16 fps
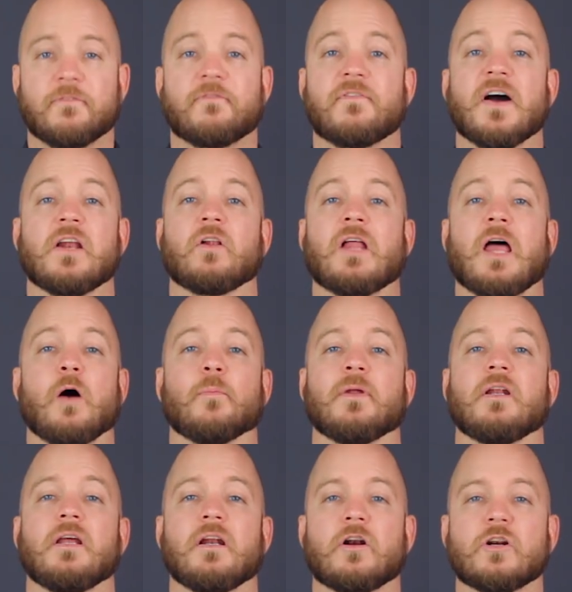final
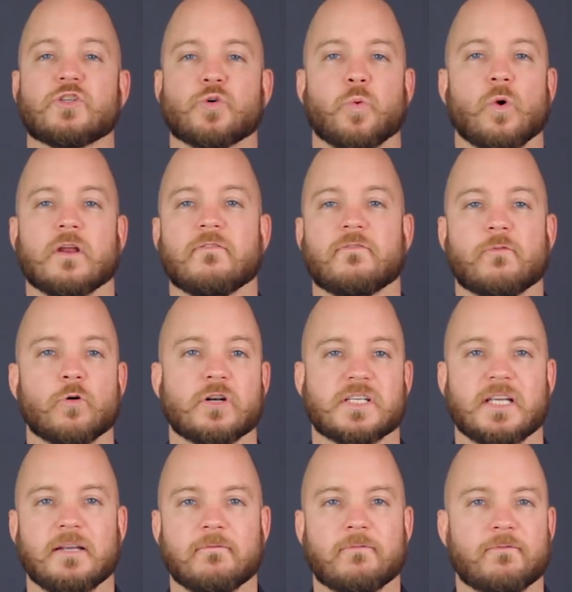helmet in our
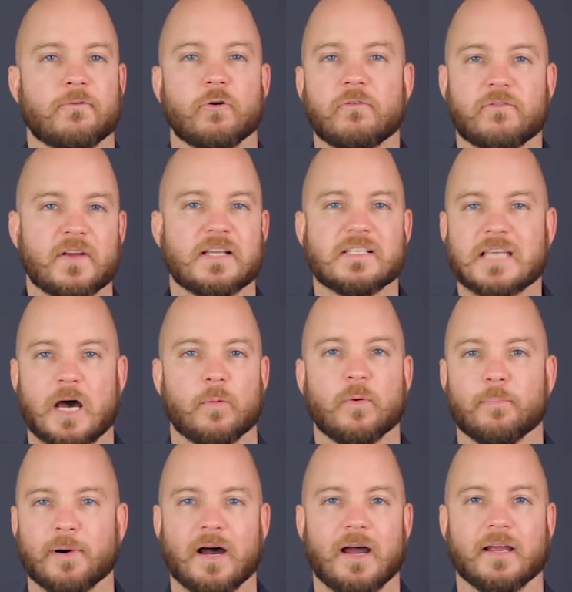2014 full face
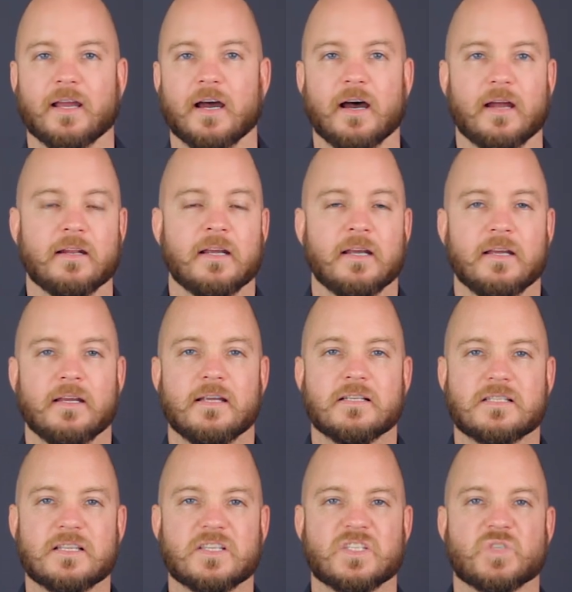helmet buying guide
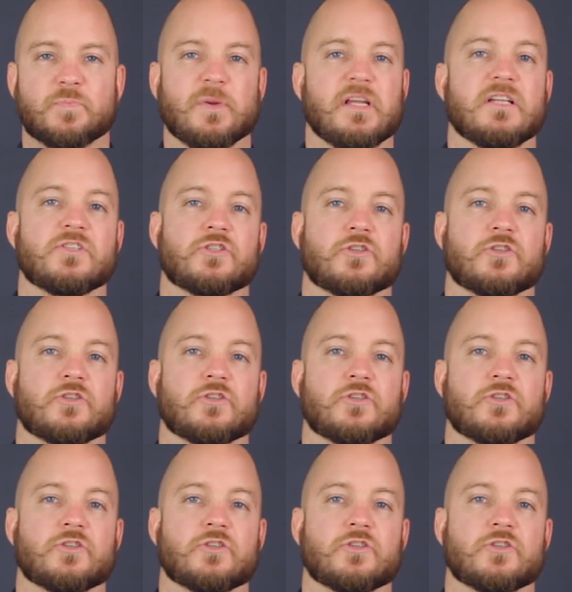is the Speed and